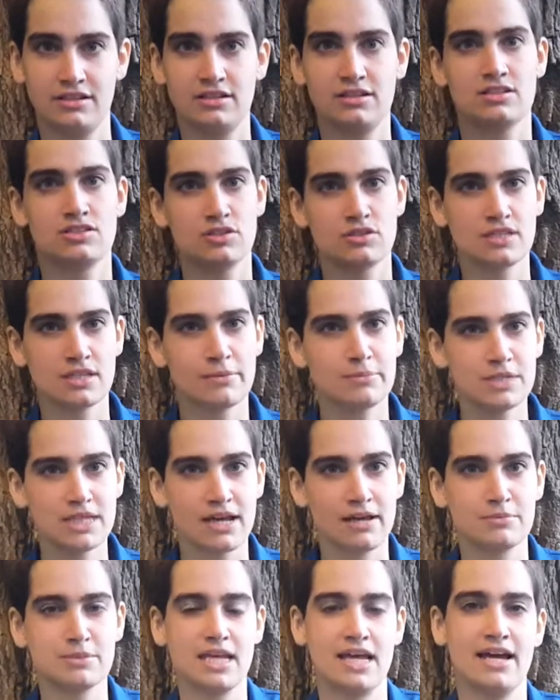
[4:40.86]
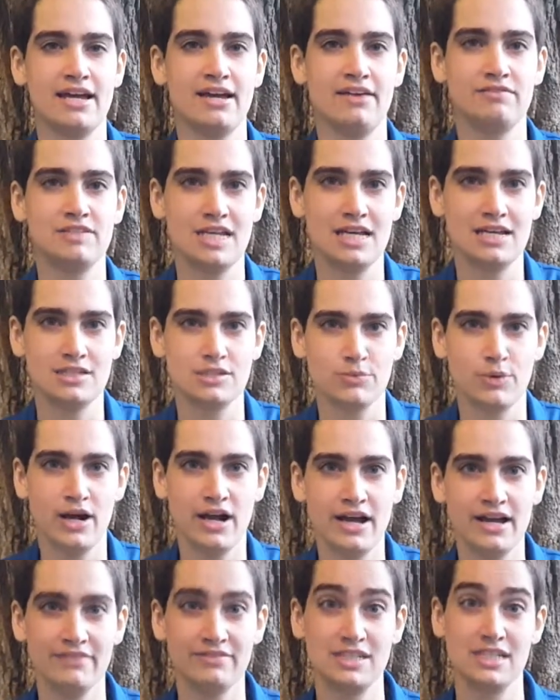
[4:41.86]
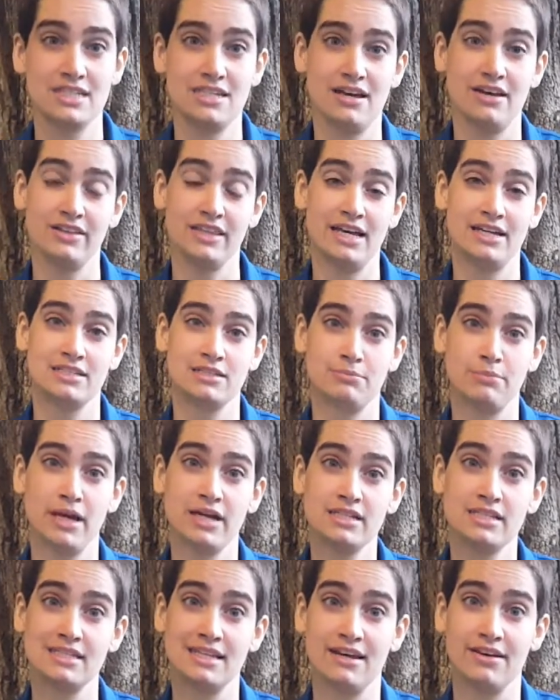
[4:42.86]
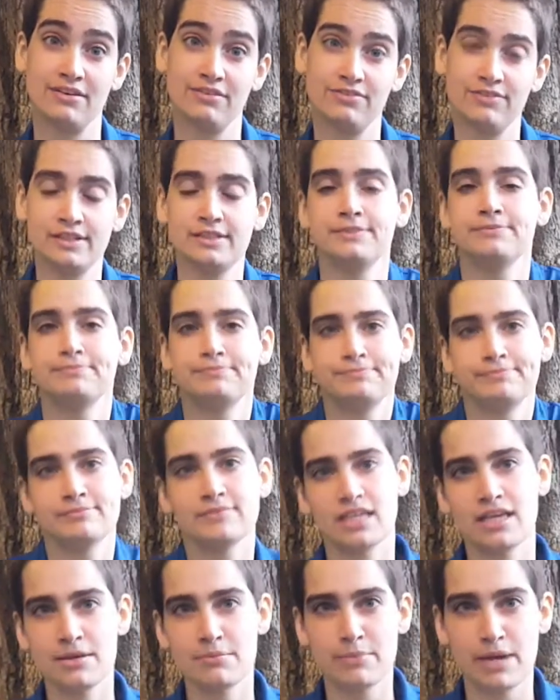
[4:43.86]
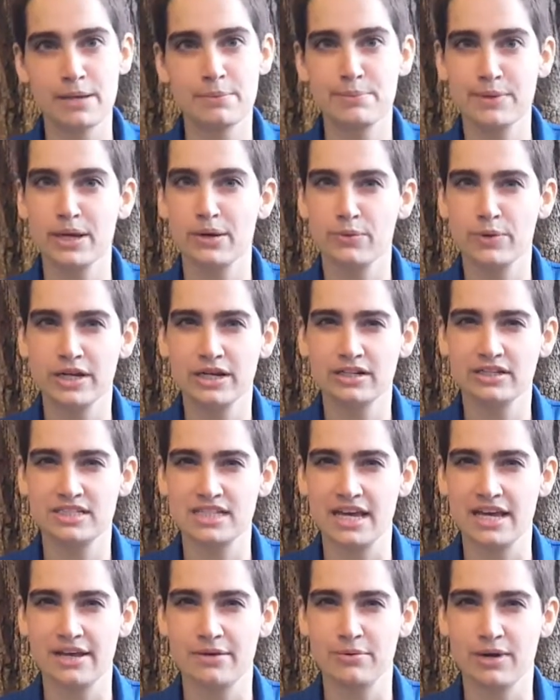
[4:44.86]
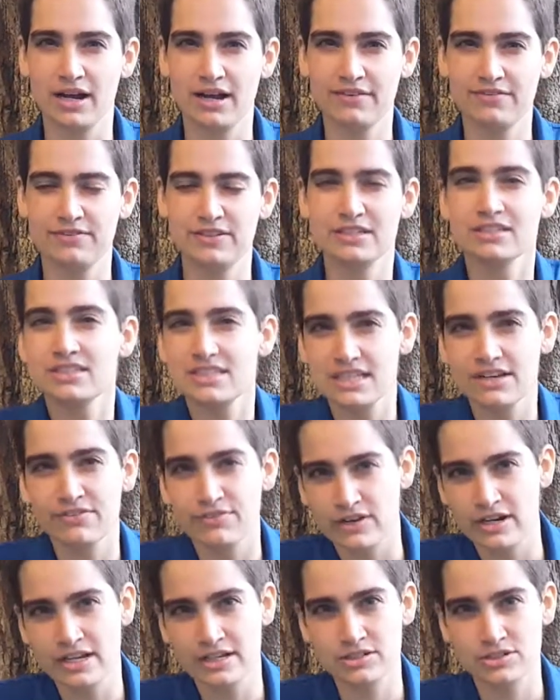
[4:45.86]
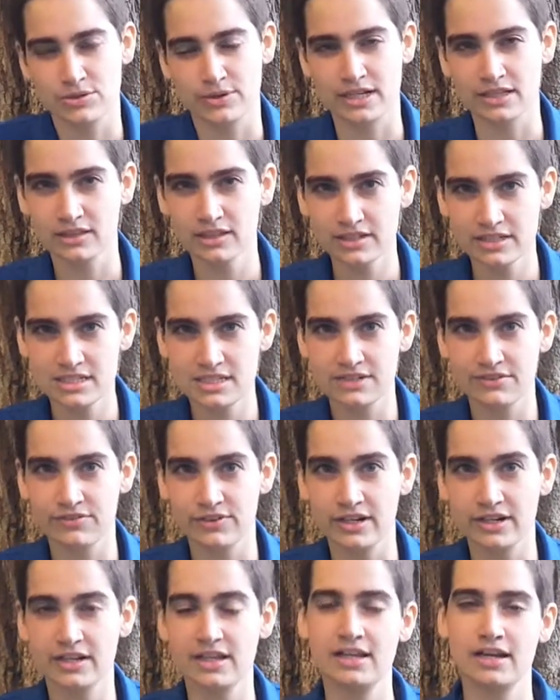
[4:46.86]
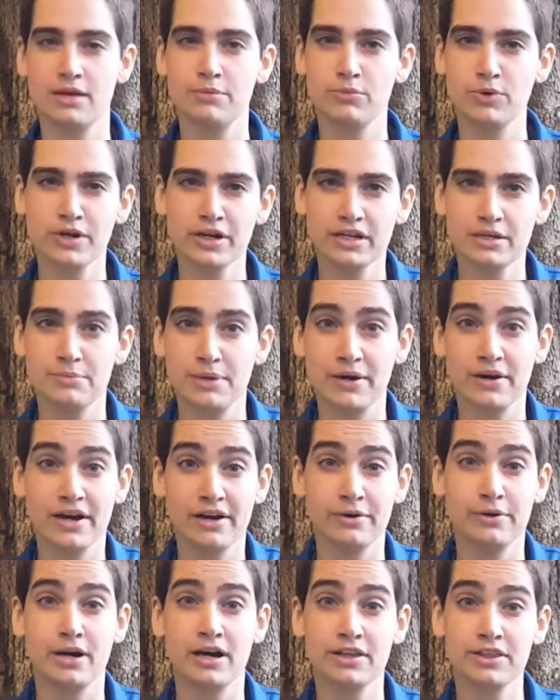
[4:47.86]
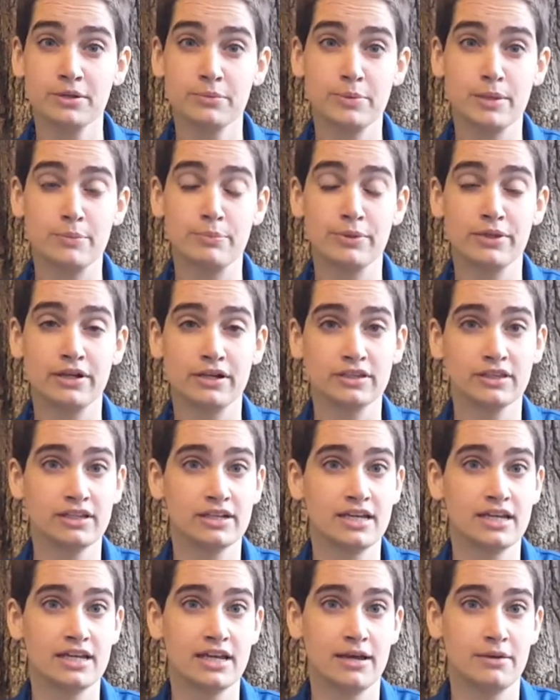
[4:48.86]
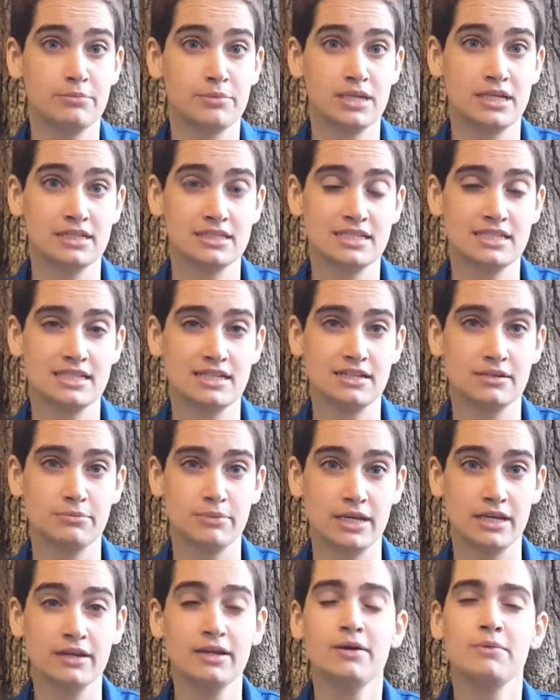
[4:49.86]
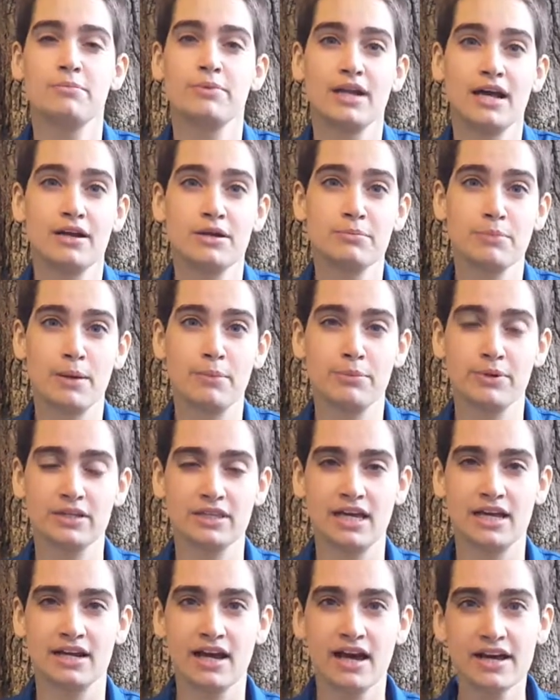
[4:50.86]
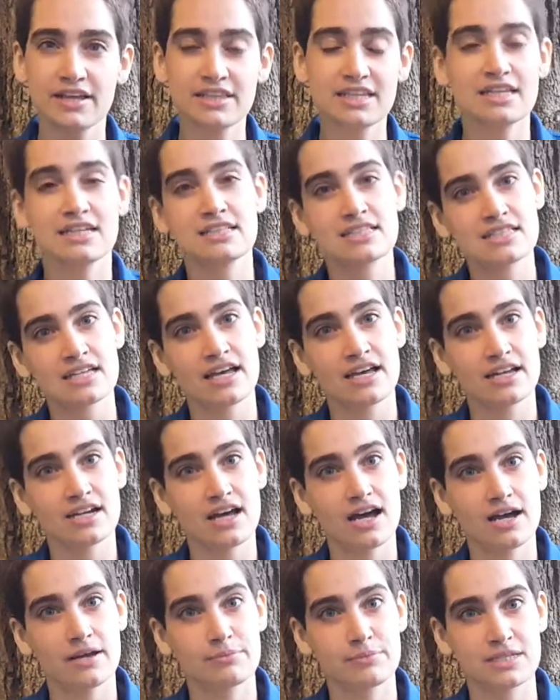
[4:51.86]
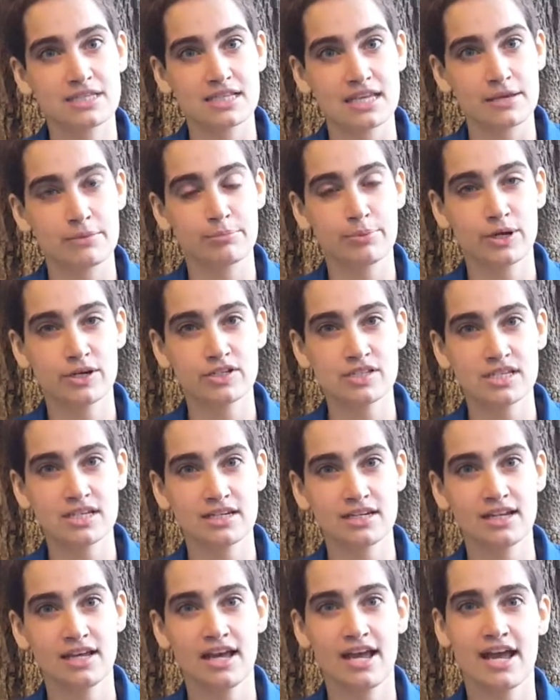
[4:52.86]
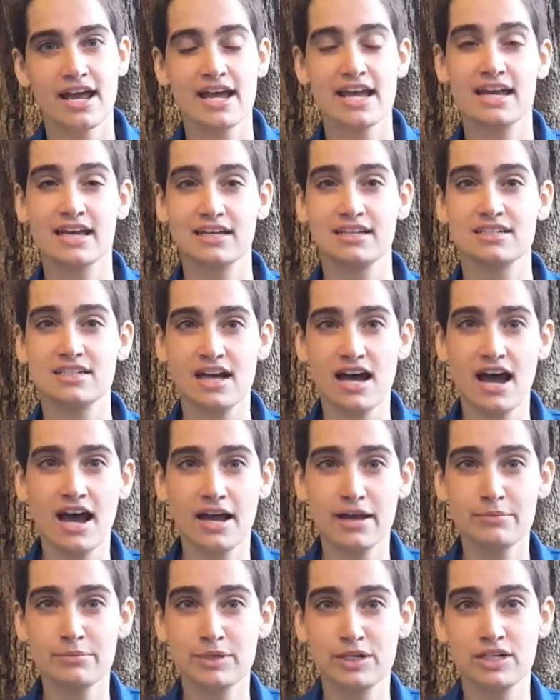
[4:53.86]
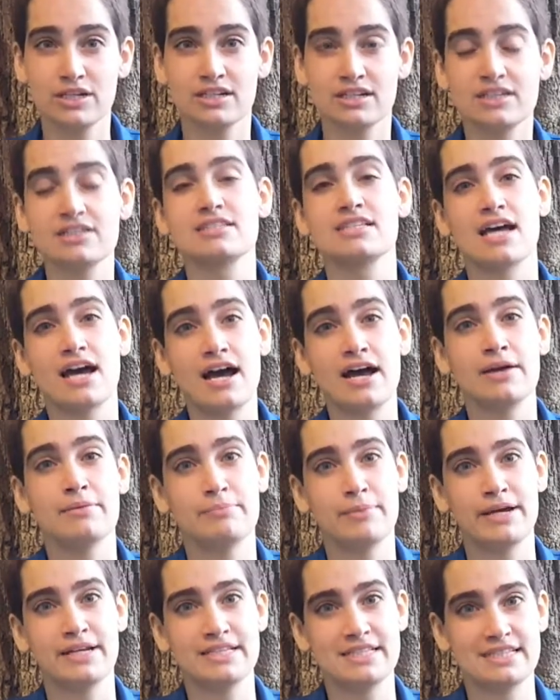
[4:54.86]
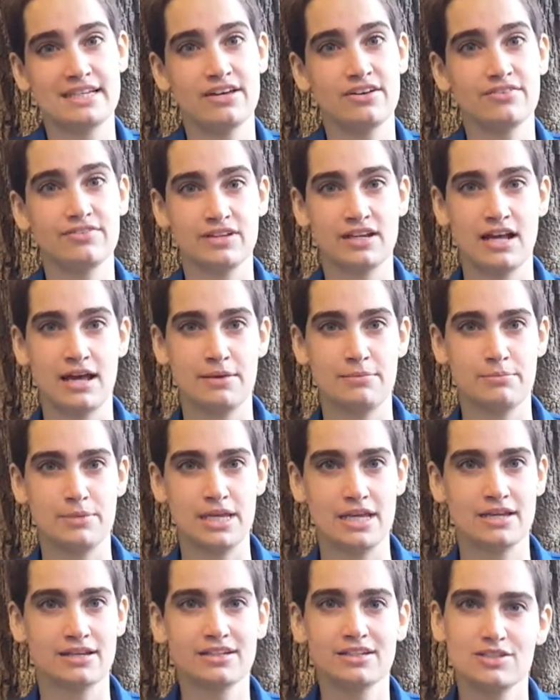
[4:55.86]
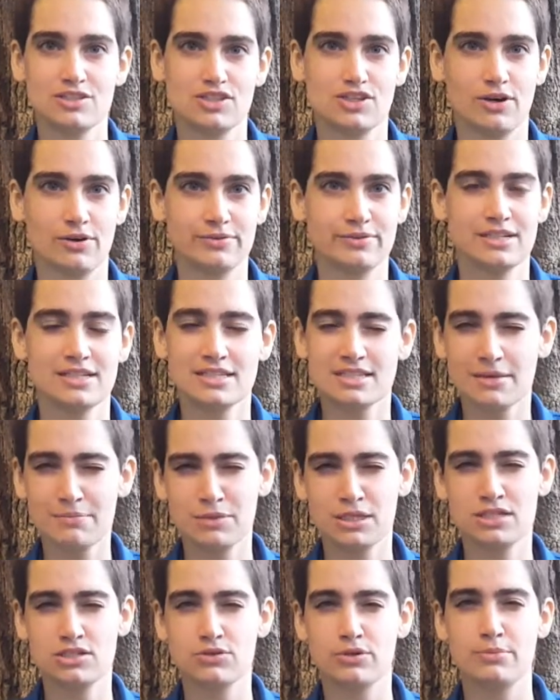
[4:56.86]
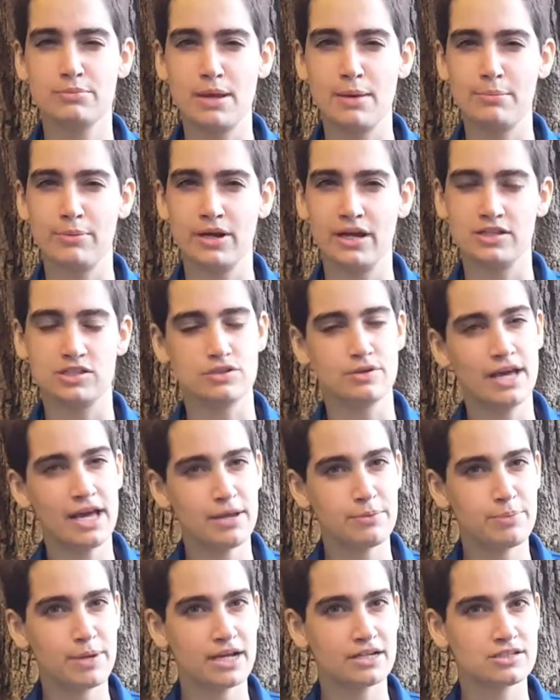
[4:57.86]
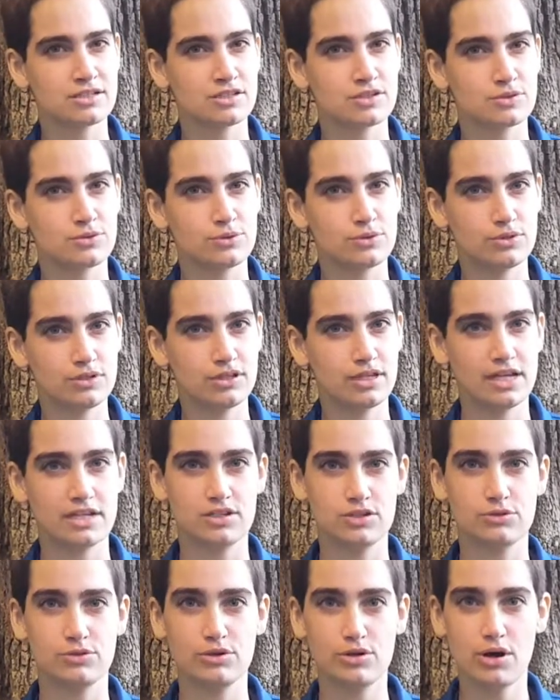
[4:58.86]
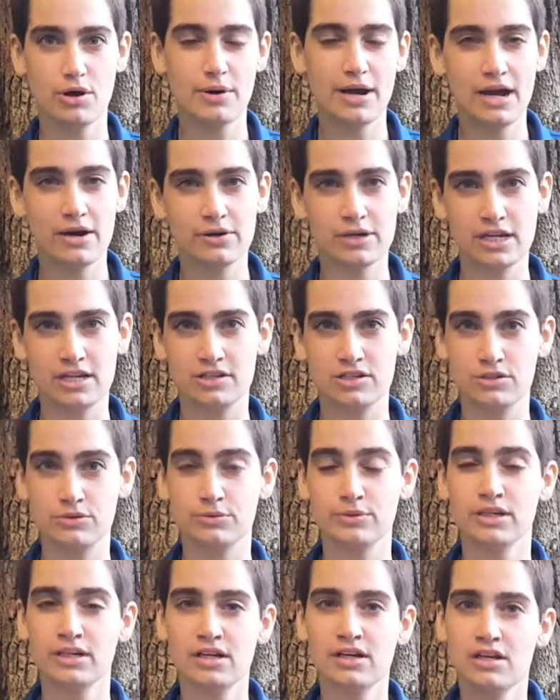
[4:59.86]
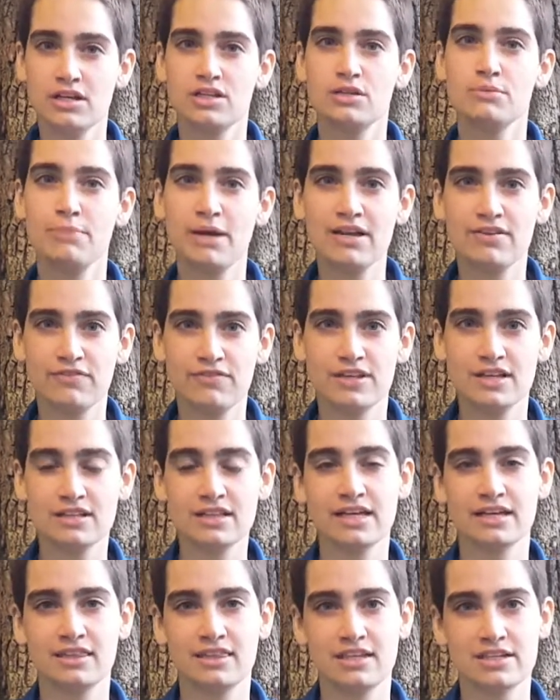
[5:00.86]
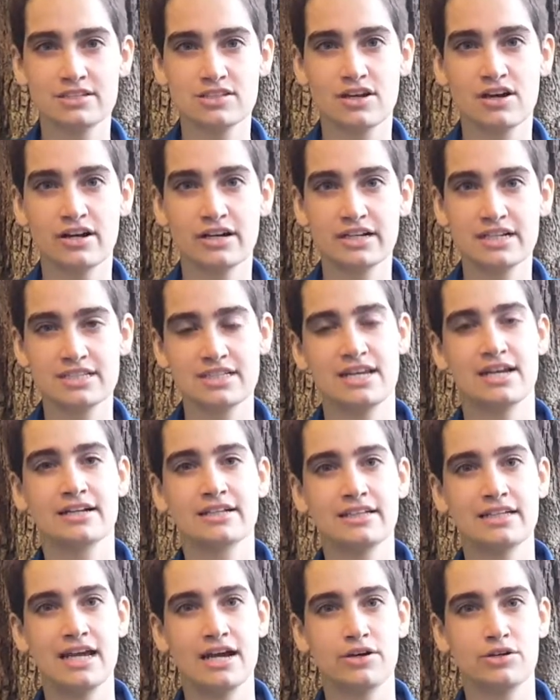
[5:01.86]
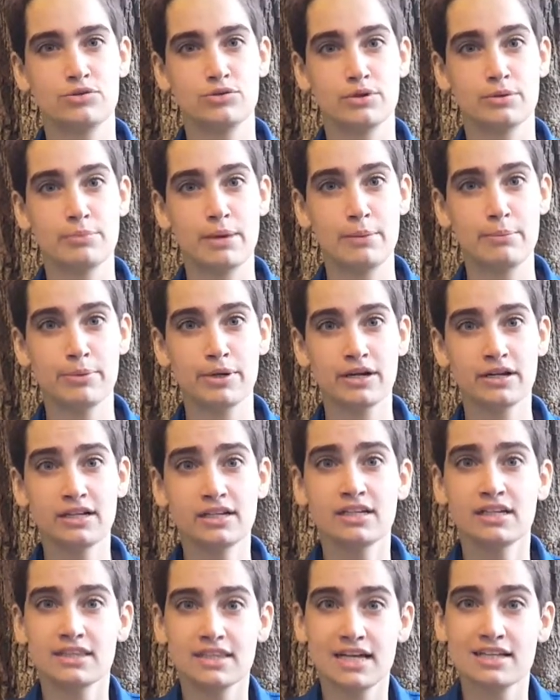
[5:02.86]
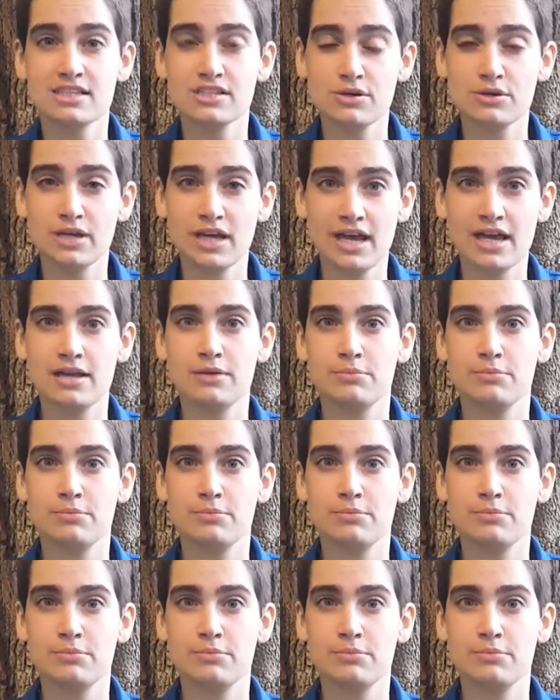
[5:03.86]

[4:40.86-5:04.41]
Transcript: So sometimes I have days where I have to tell that to myself. It might be a weird day where I feel different or I look different and I'm worried about how other people are looking at me and seeing me. But I remember that on the inside, I'm the same person and I'm good because I'm myself and I'm me. So something to remember as you head back to school and you go out and you You might feel like things aren't exactly how you remember. That's okay,